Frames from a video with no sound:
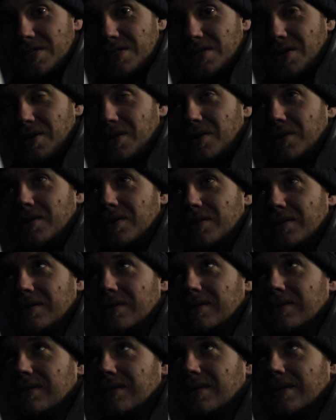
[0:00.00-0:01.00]
so
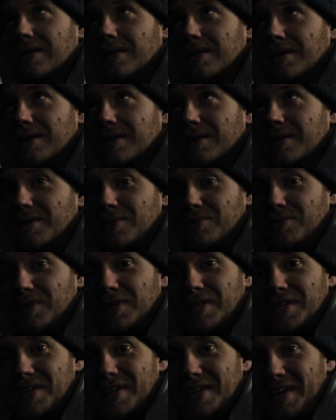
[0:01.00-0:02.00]

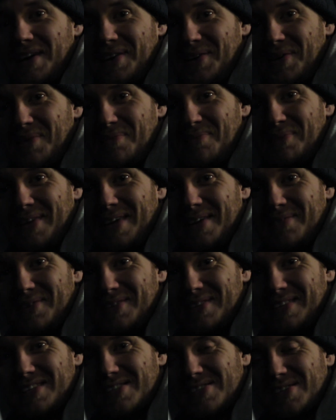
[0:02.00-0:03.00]
really you can't complain when
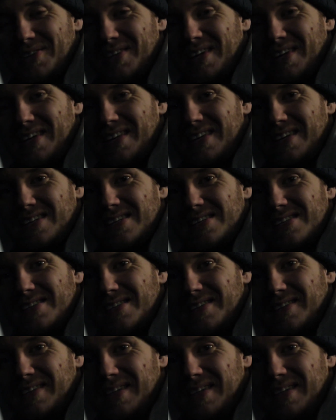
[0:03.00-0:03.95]
things go like this.